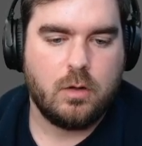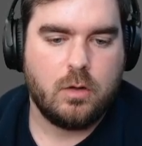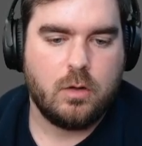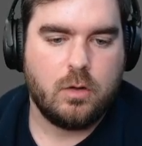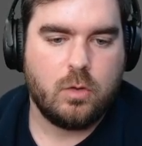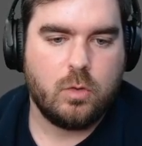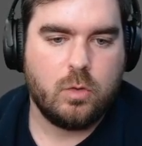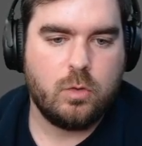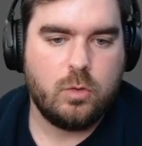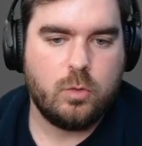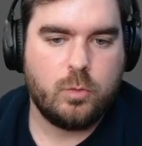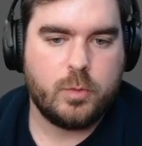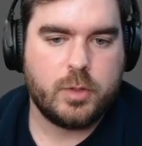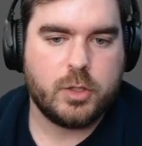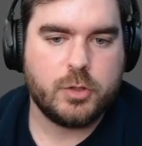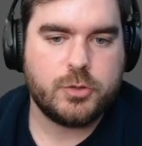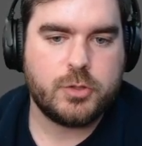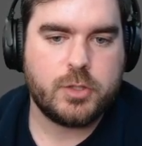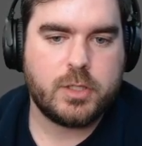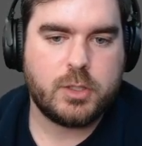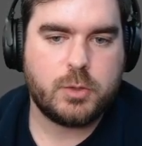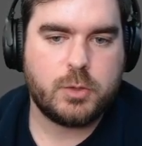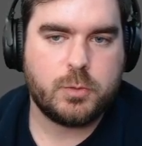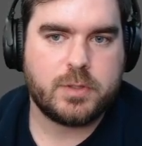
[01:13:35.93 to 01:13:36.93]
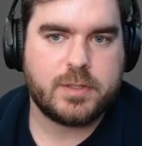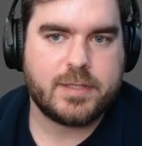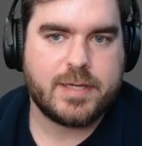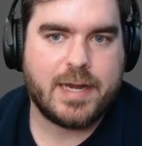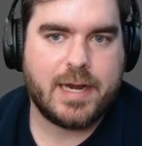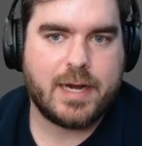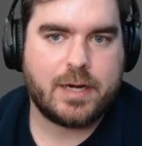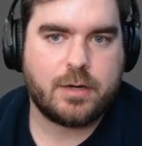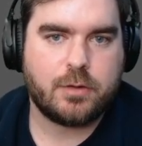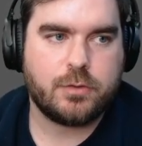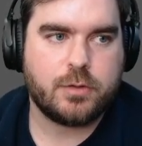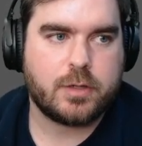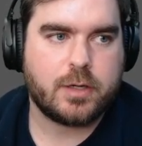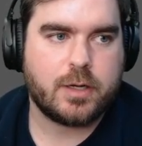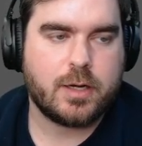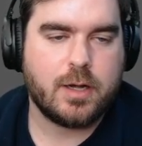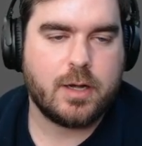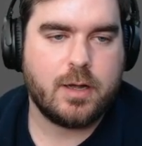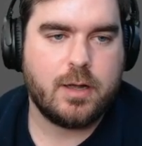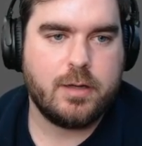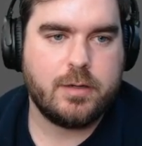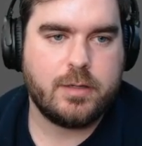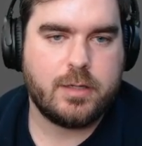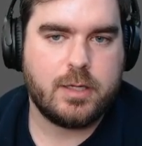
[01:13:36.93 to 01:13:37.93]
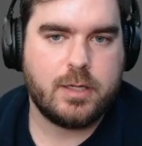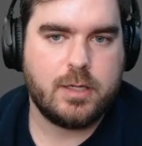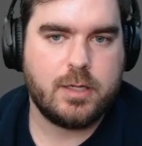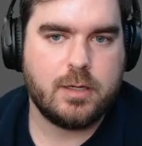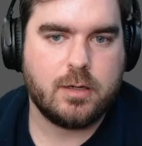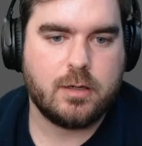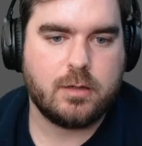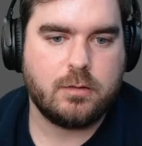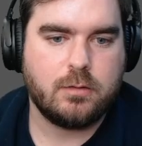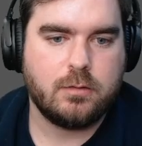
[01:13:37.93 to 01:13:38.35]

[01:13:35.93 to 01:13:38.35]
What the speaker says: Oh, we also get to attack the Karn here.